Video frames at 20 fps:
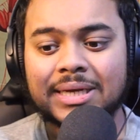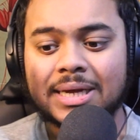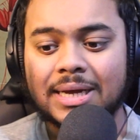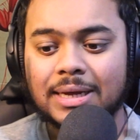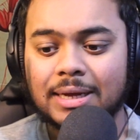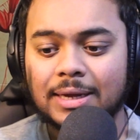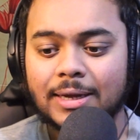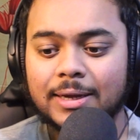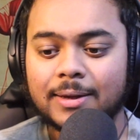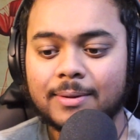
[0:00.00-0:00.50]

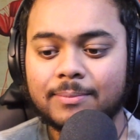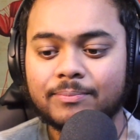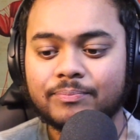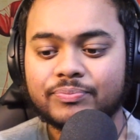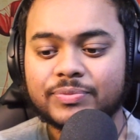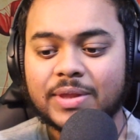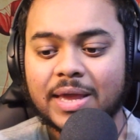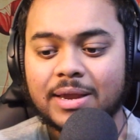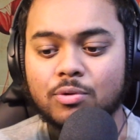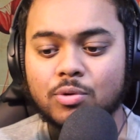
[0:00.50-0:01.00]

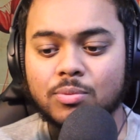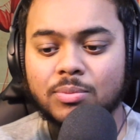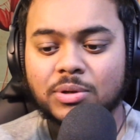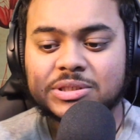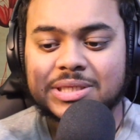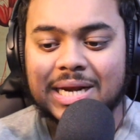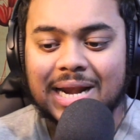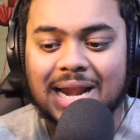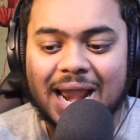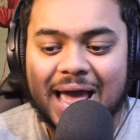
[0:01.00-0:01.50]
They
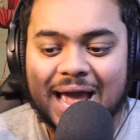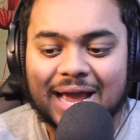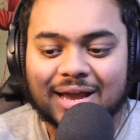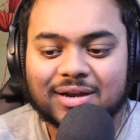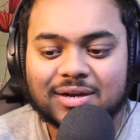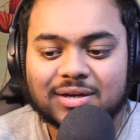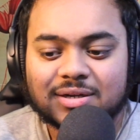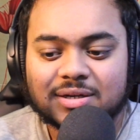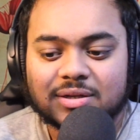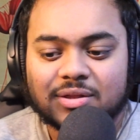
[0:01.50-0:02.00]
almost
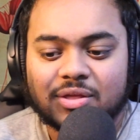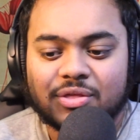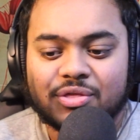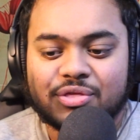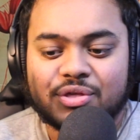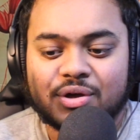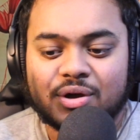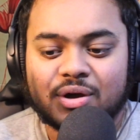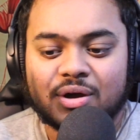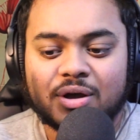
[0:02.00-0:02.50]
lack
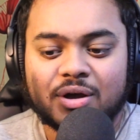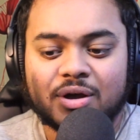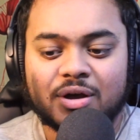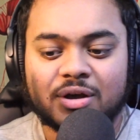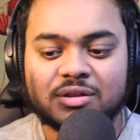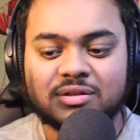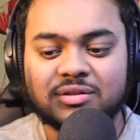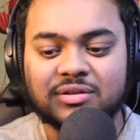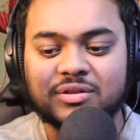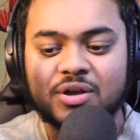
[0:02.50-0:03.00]

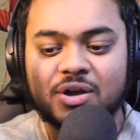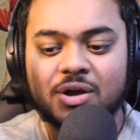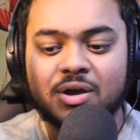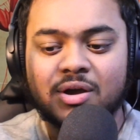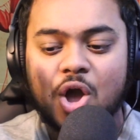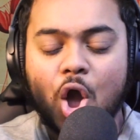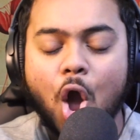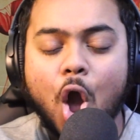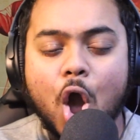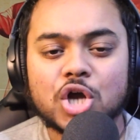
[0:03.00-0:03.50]

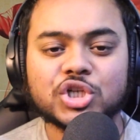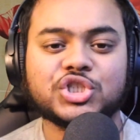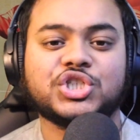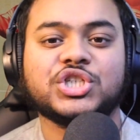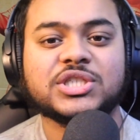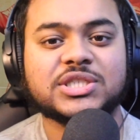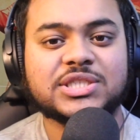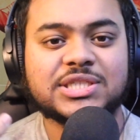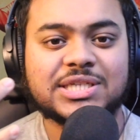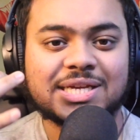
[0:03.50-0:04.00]
the
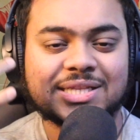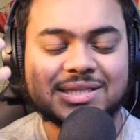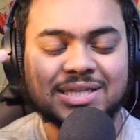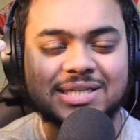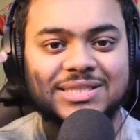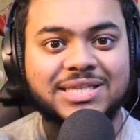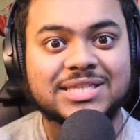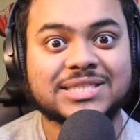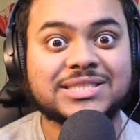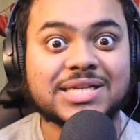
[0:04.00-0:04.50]
urgency and
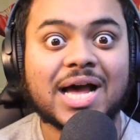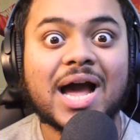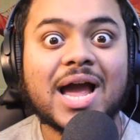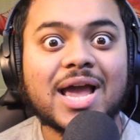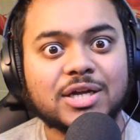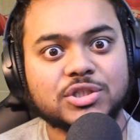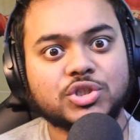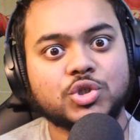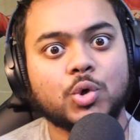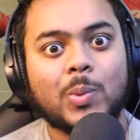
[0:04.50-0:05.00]
the
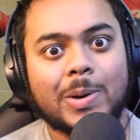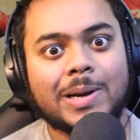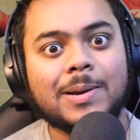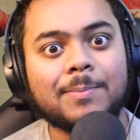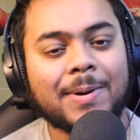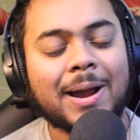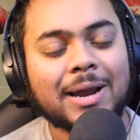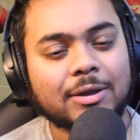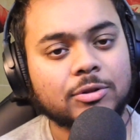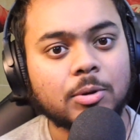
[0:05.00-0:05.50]
desire to win
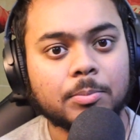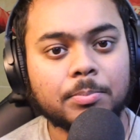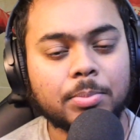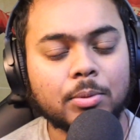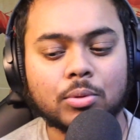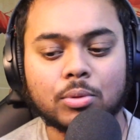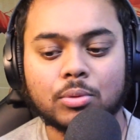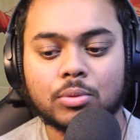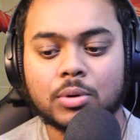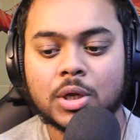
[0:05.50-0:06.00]
back the
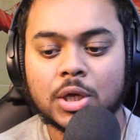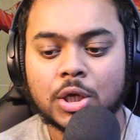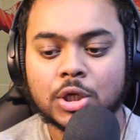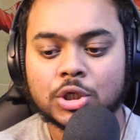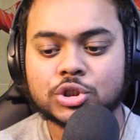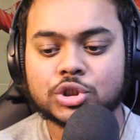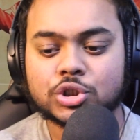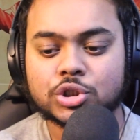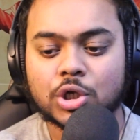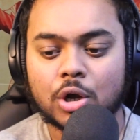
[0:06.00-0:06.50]
ball.
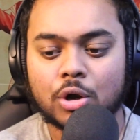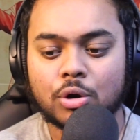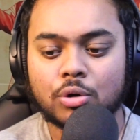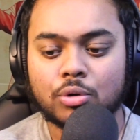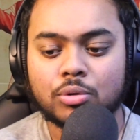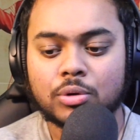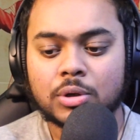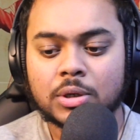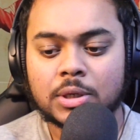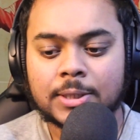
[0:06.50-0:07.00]

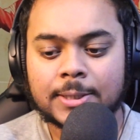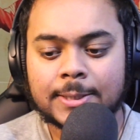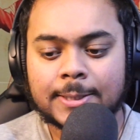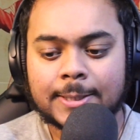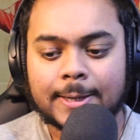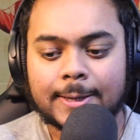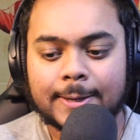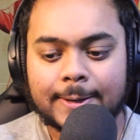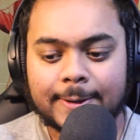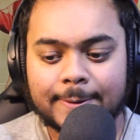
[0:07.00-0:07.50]
So
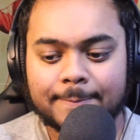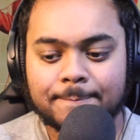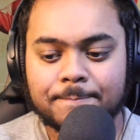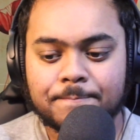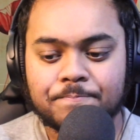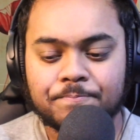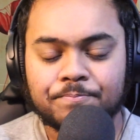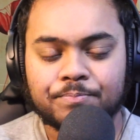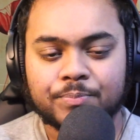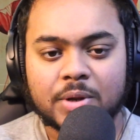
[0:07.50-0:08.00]

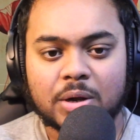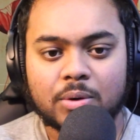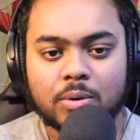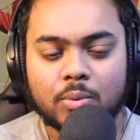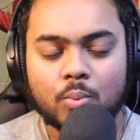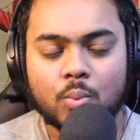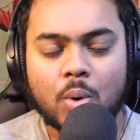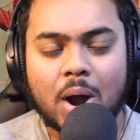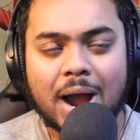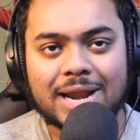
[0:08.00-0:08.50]

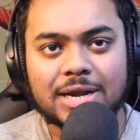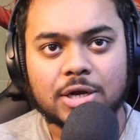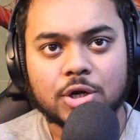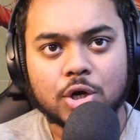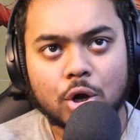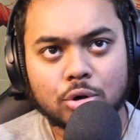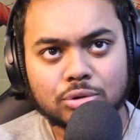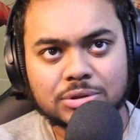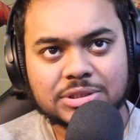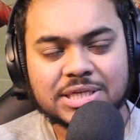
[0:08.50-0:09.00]
what I
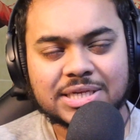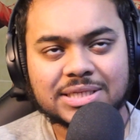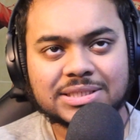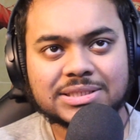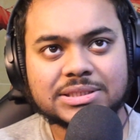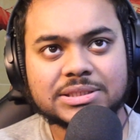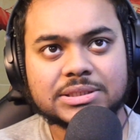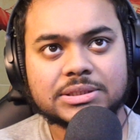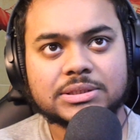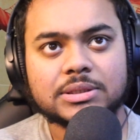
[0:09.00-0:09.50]

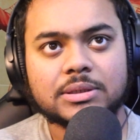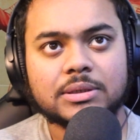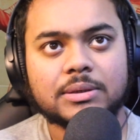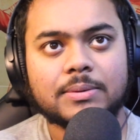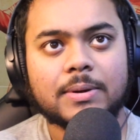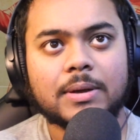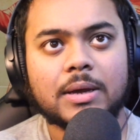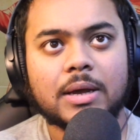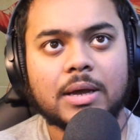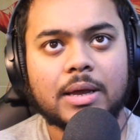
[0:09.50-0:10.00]
noticed
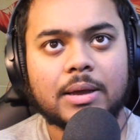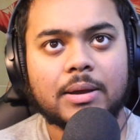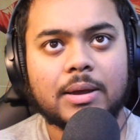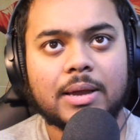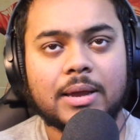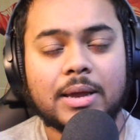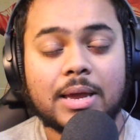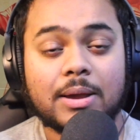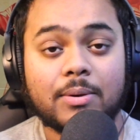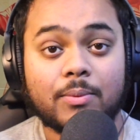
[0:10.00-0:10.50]

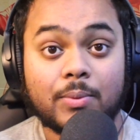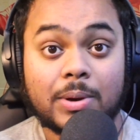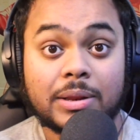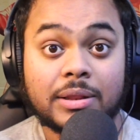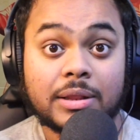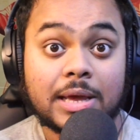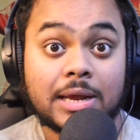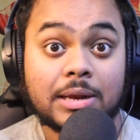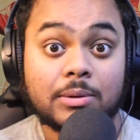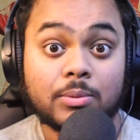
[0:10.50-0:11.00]

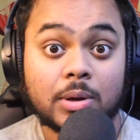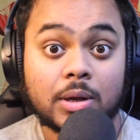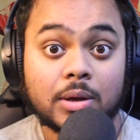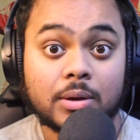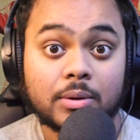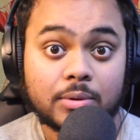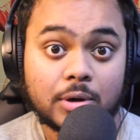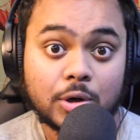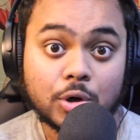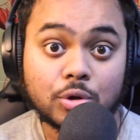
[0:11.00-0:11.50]
when they
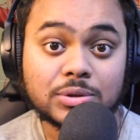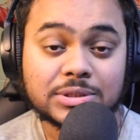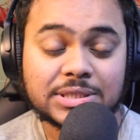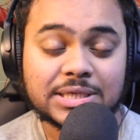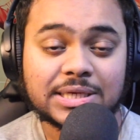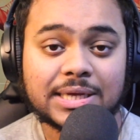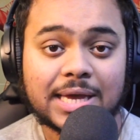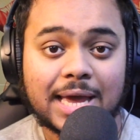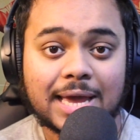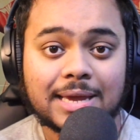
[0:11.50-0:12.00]
were
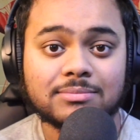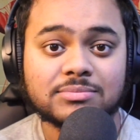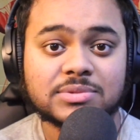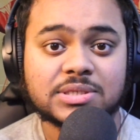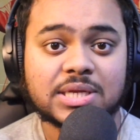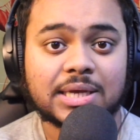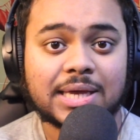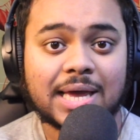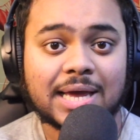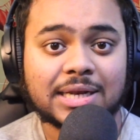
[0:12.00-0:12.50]
losing
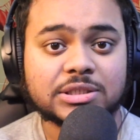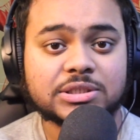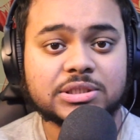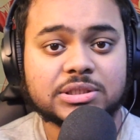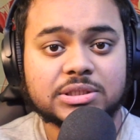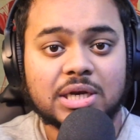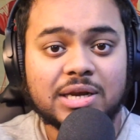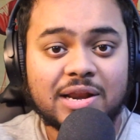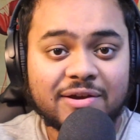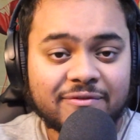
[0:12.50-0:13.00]
games
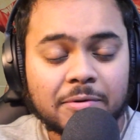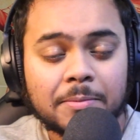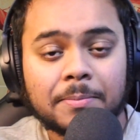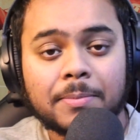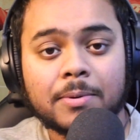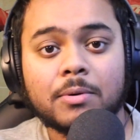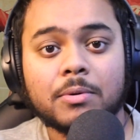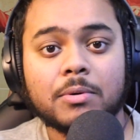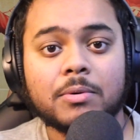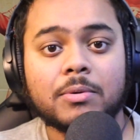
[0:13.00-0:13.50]
against
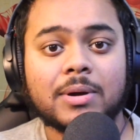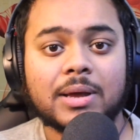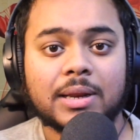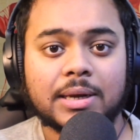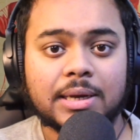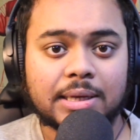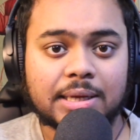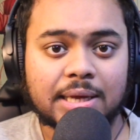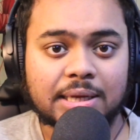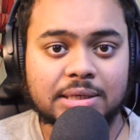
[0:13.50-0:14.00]
Liverpool
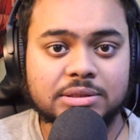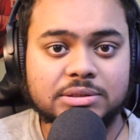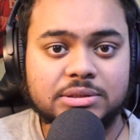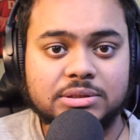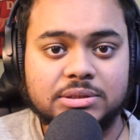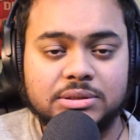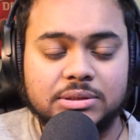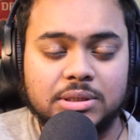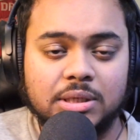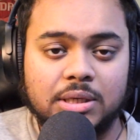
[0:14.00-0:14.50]
and
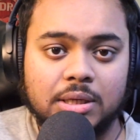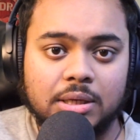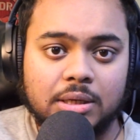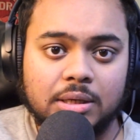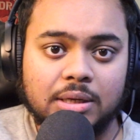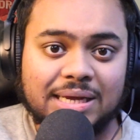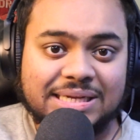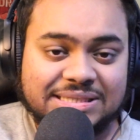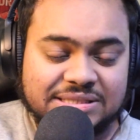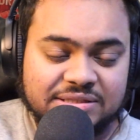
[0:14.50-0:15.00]
against
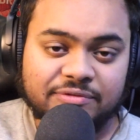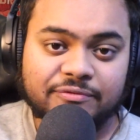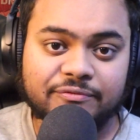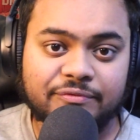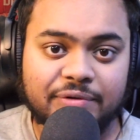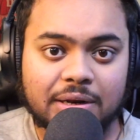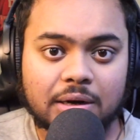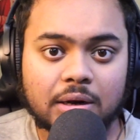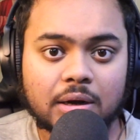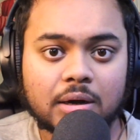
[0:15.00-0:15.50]
Aston
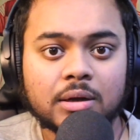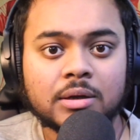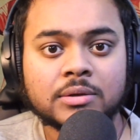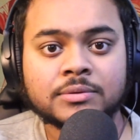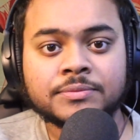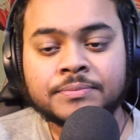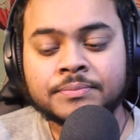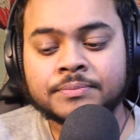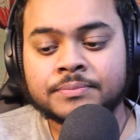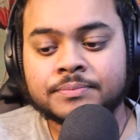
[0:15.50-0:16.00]
Villa
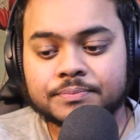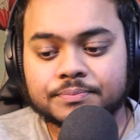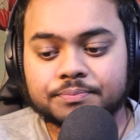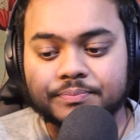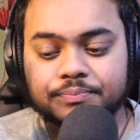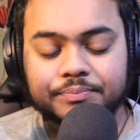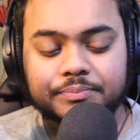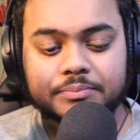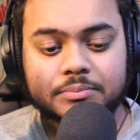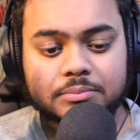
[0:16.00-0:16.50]

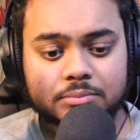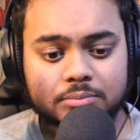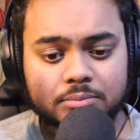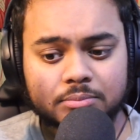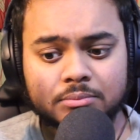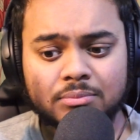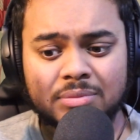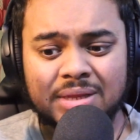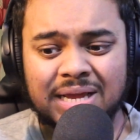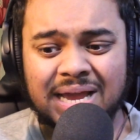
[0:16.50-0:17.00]

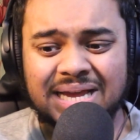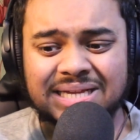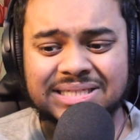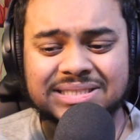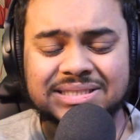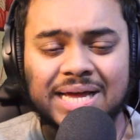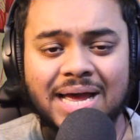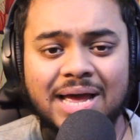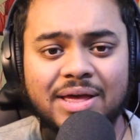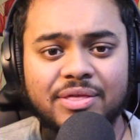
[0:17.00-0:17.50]

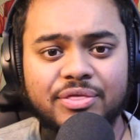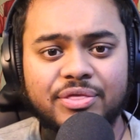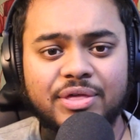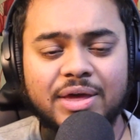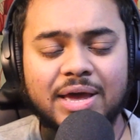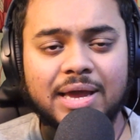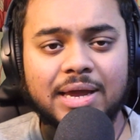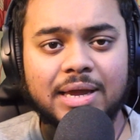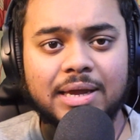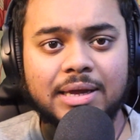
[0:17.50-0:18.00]
is that
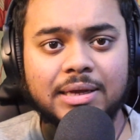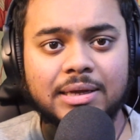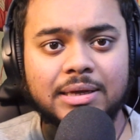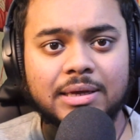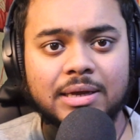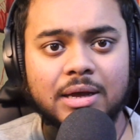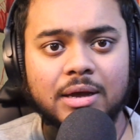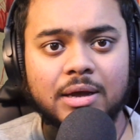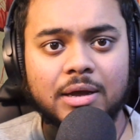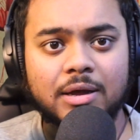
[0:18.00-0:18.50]

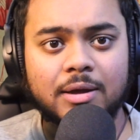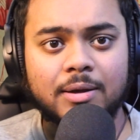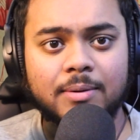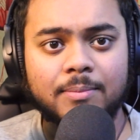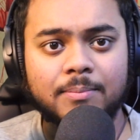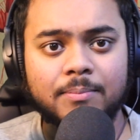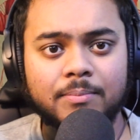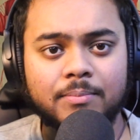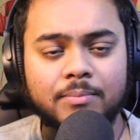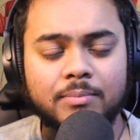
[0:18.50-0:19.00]
they
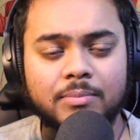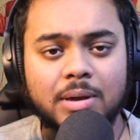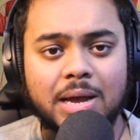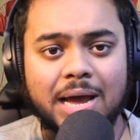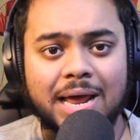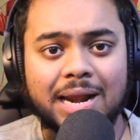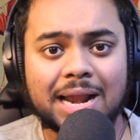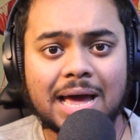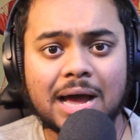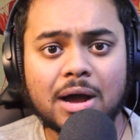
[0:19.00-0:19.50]

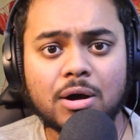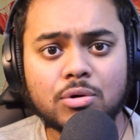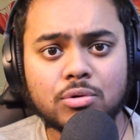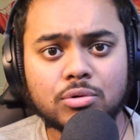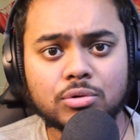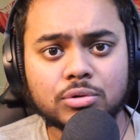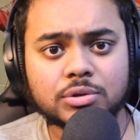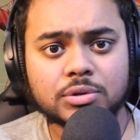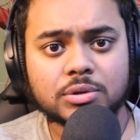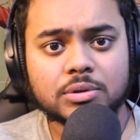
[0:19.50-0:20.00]

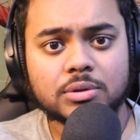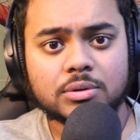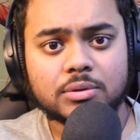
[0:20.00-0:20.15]
allowed